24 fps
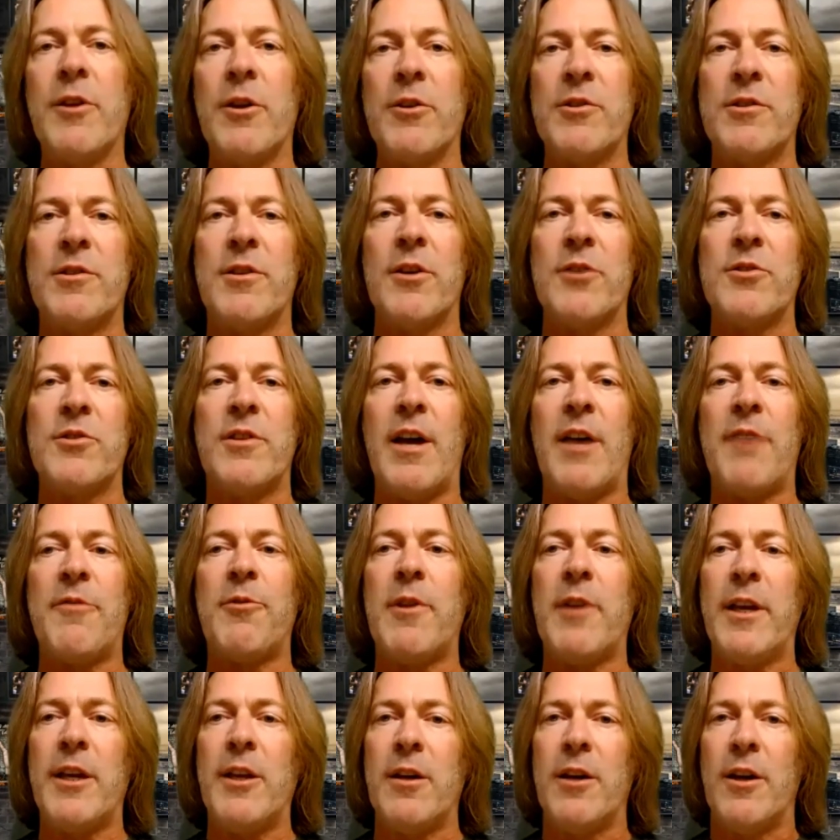there's
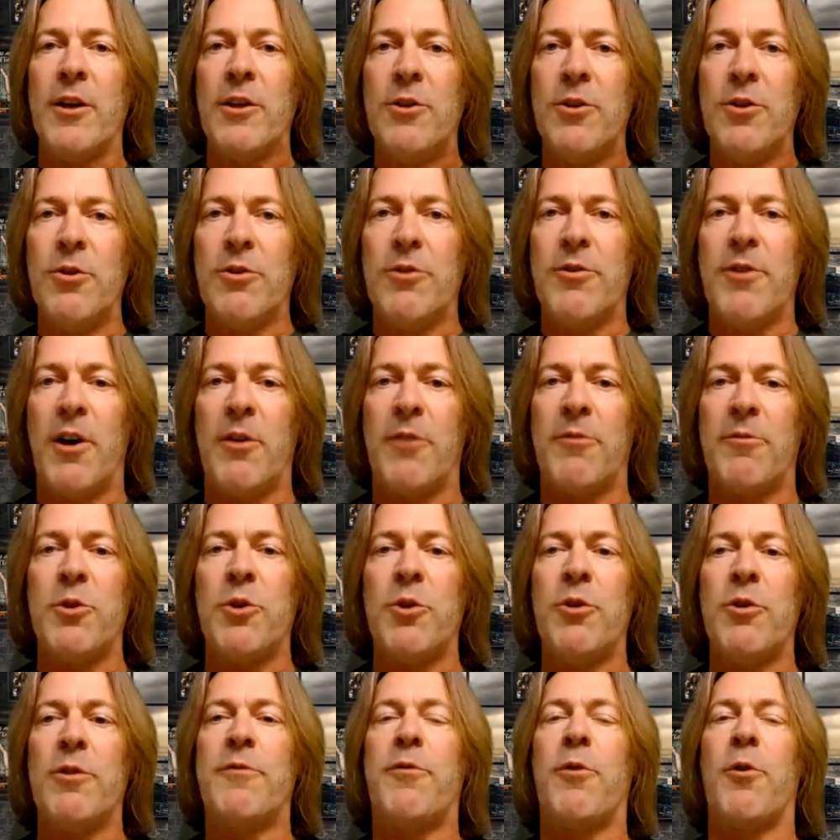definitely a
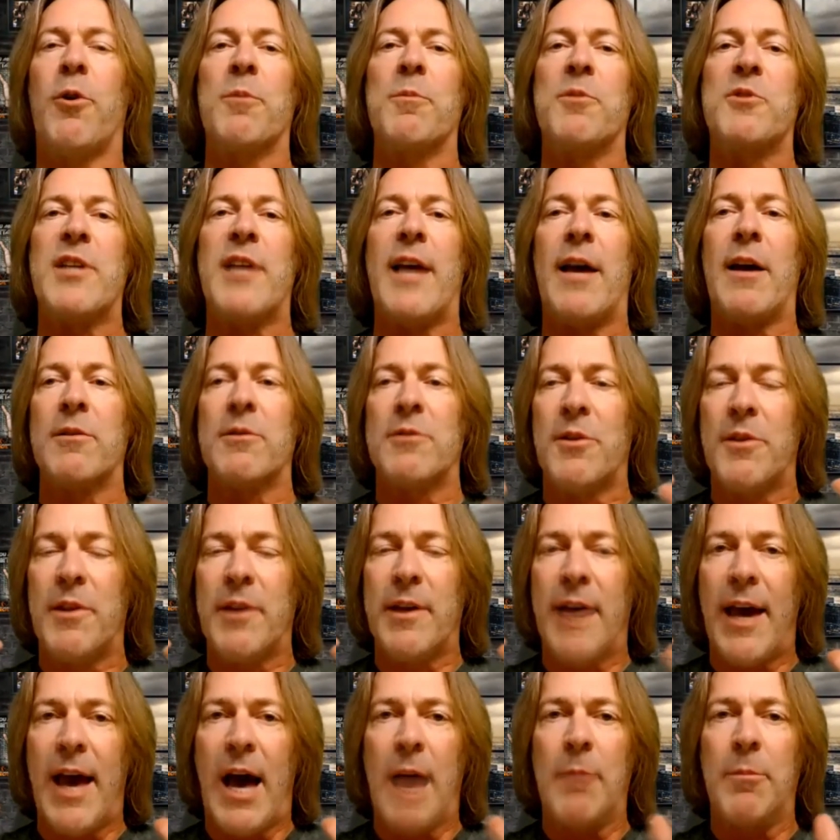uniform sound to
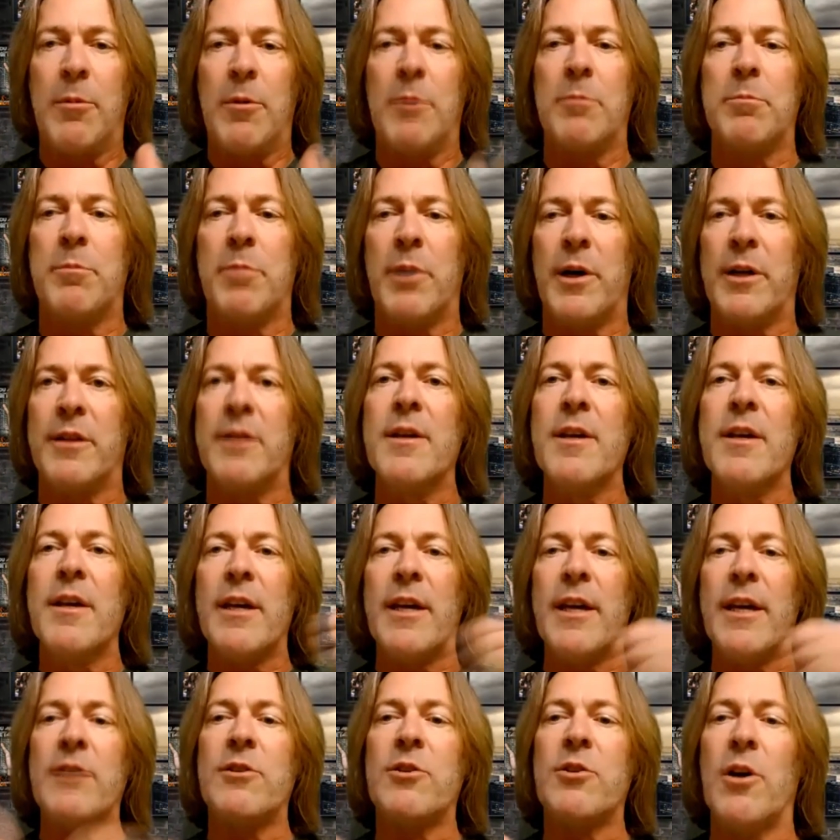the album, but
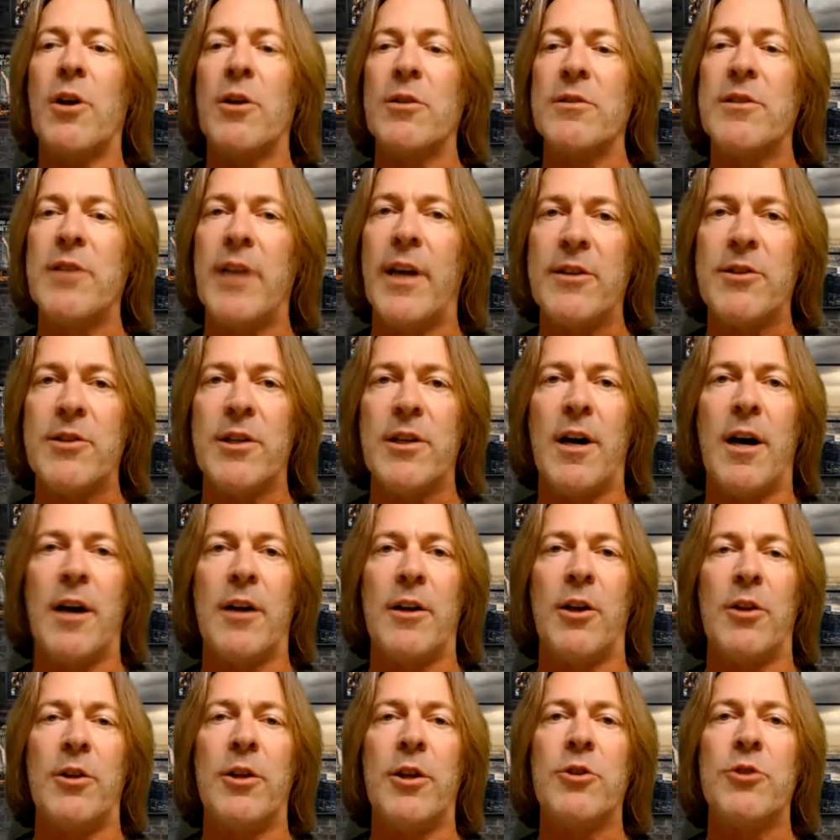each song takes you
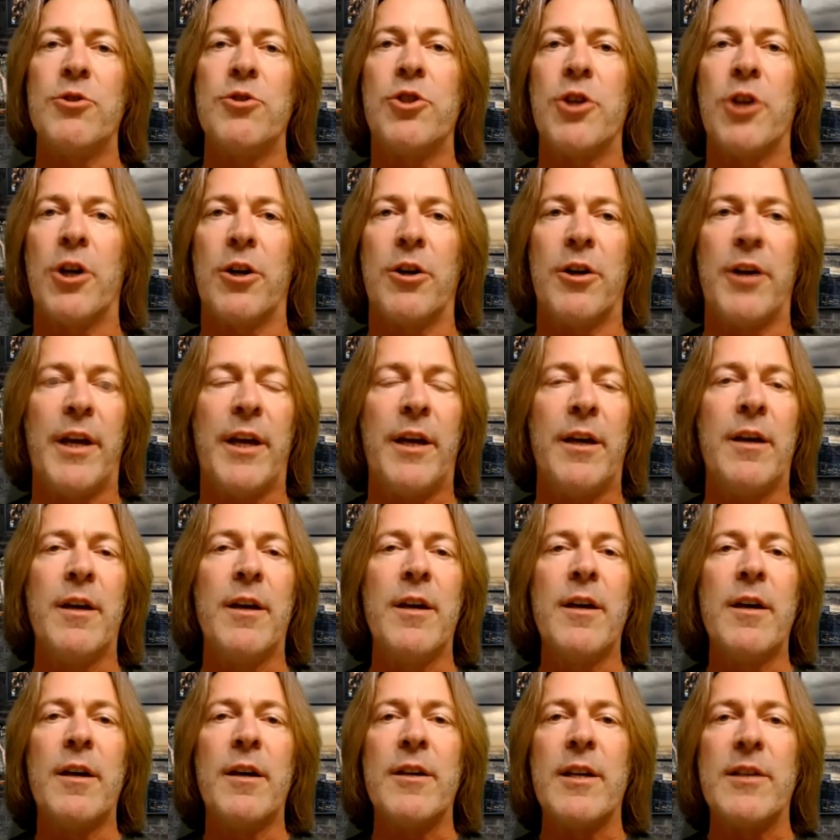on a little journey.
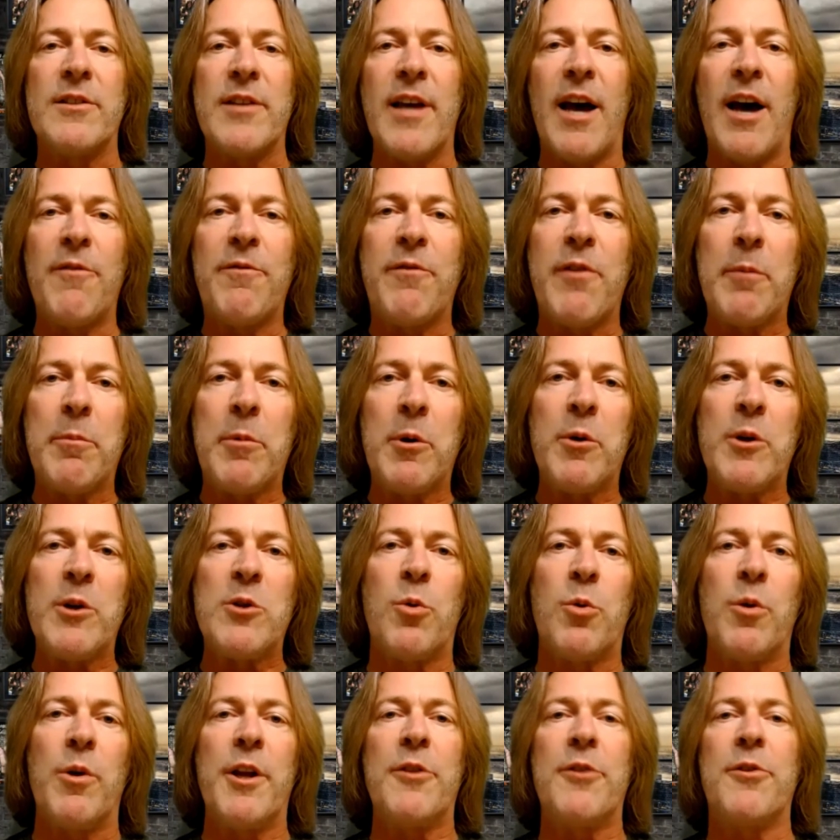It's out February
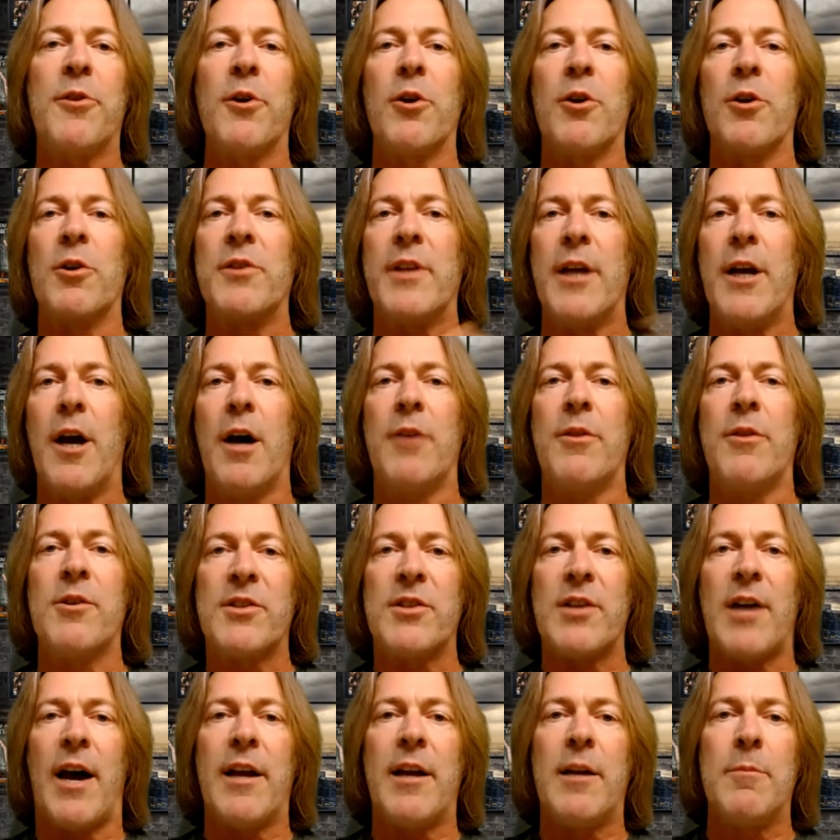23rd, The Other
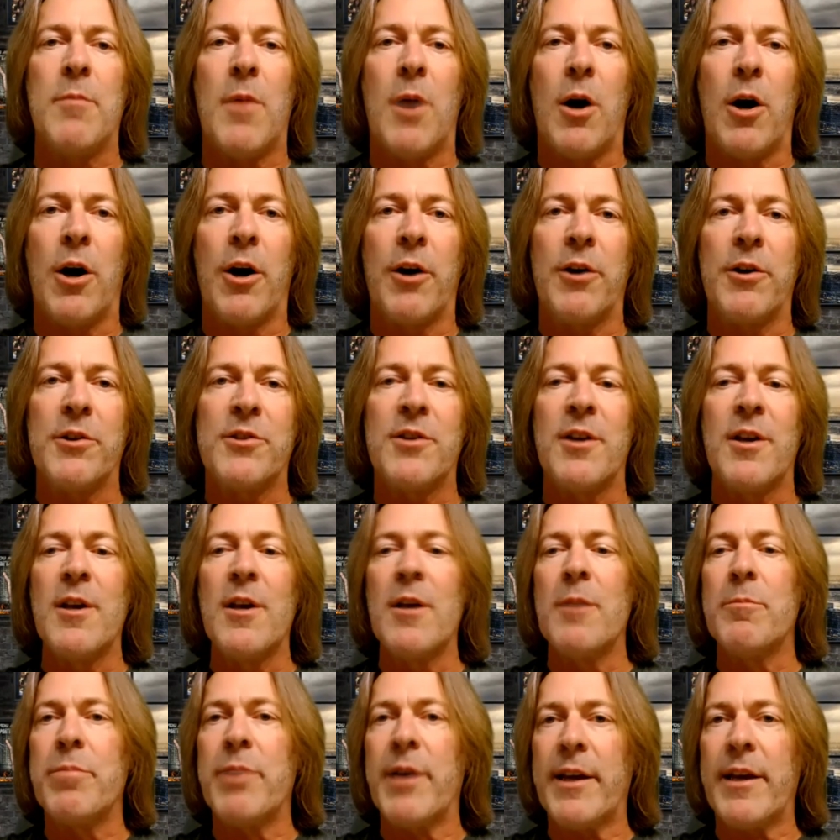Side of Mars.
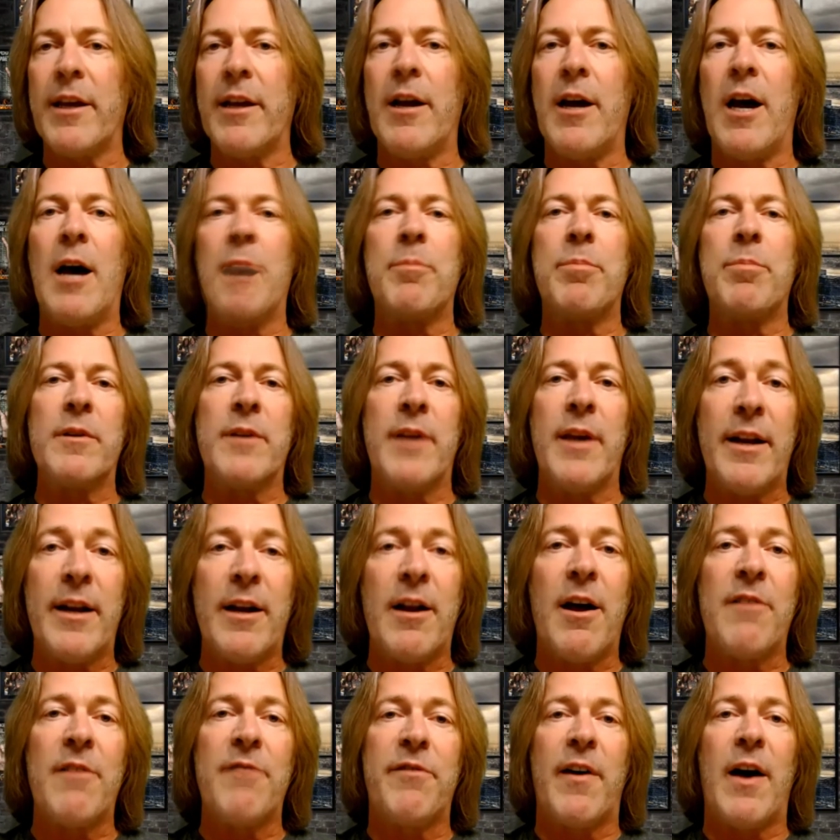Pick it up, get it
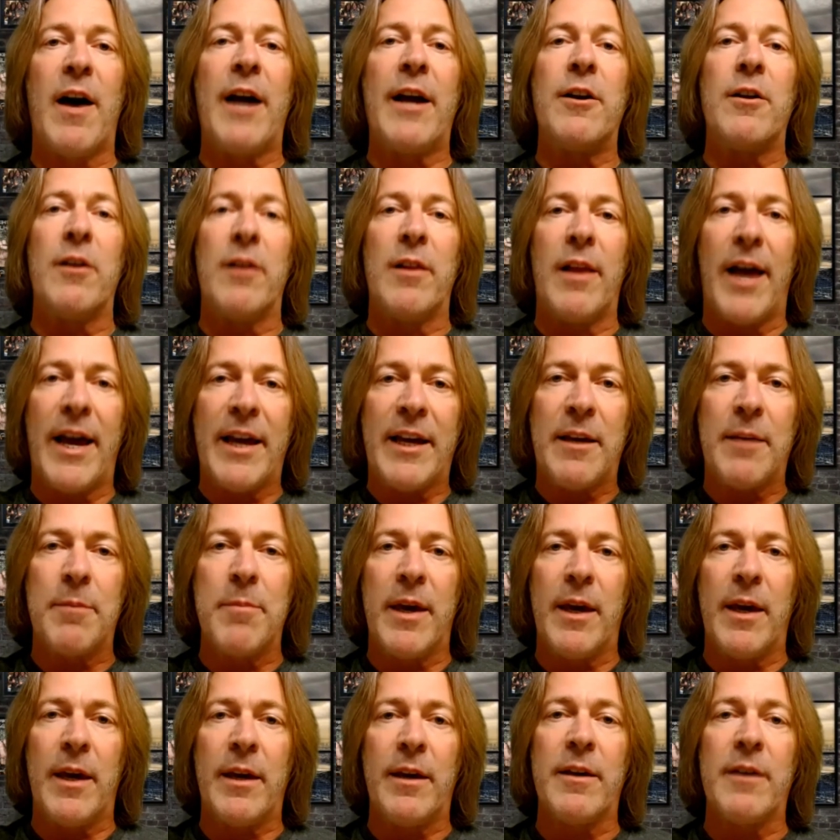on vinyl like
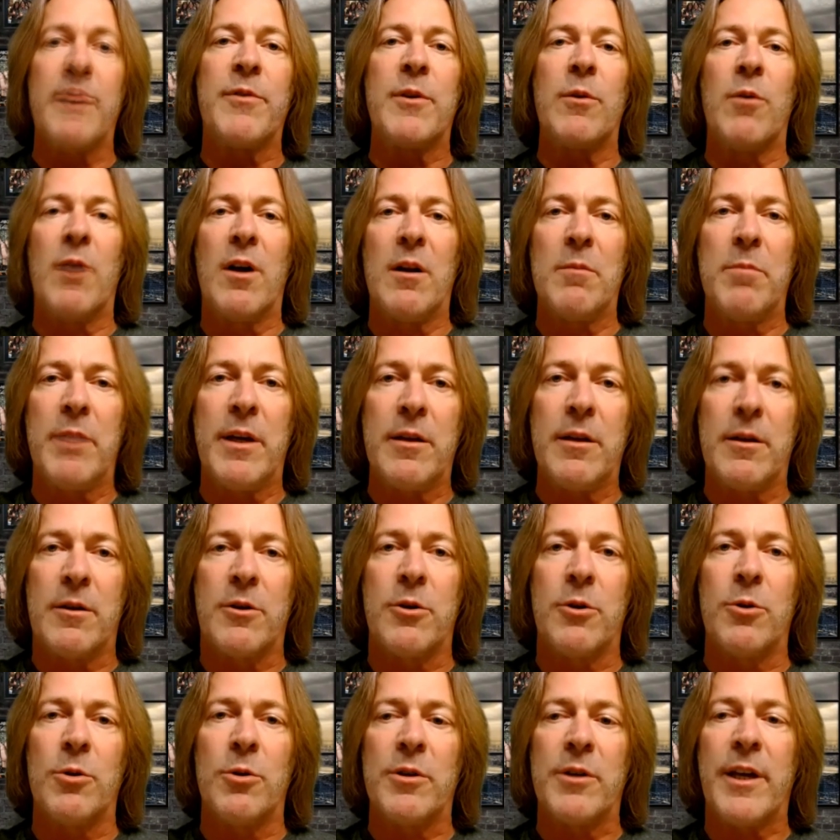me if you want to be the
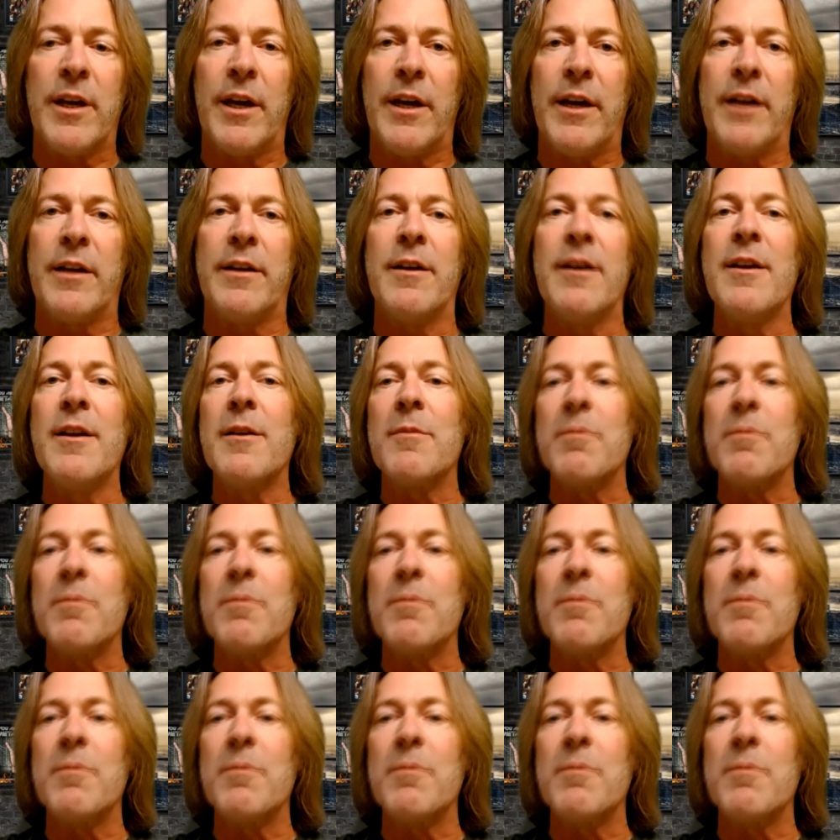cool kid.